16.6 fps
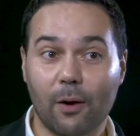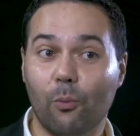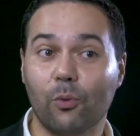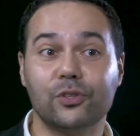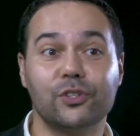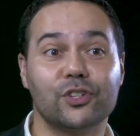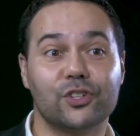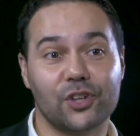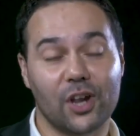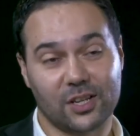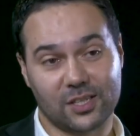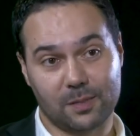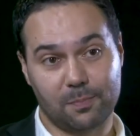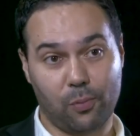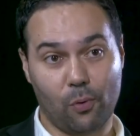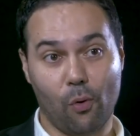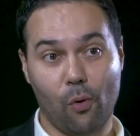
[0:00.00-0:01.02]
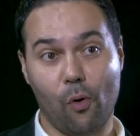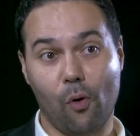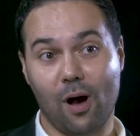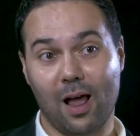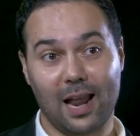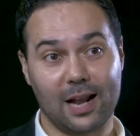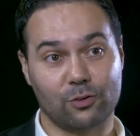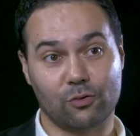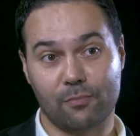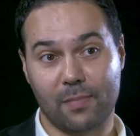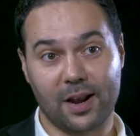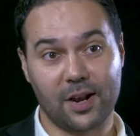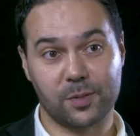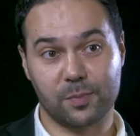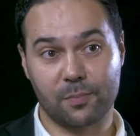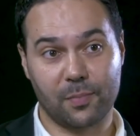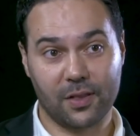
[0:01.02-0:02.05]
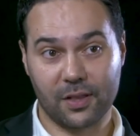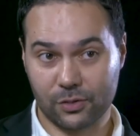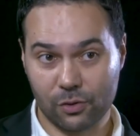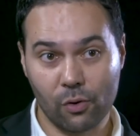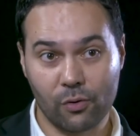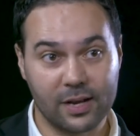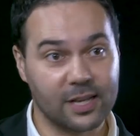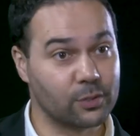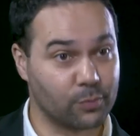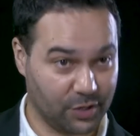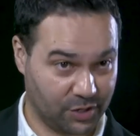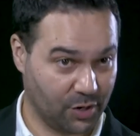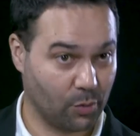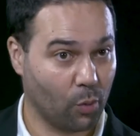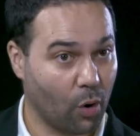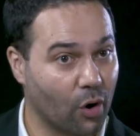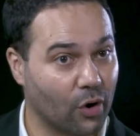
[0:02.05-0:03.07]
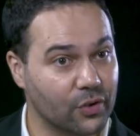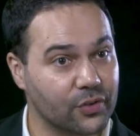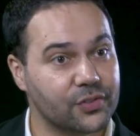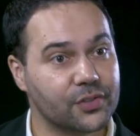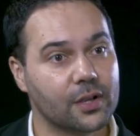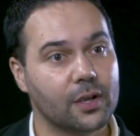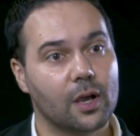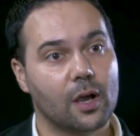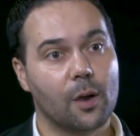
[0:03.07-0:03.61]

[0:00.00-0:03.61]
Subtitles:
That wasn't just poor electoral management by the Tories, which it was,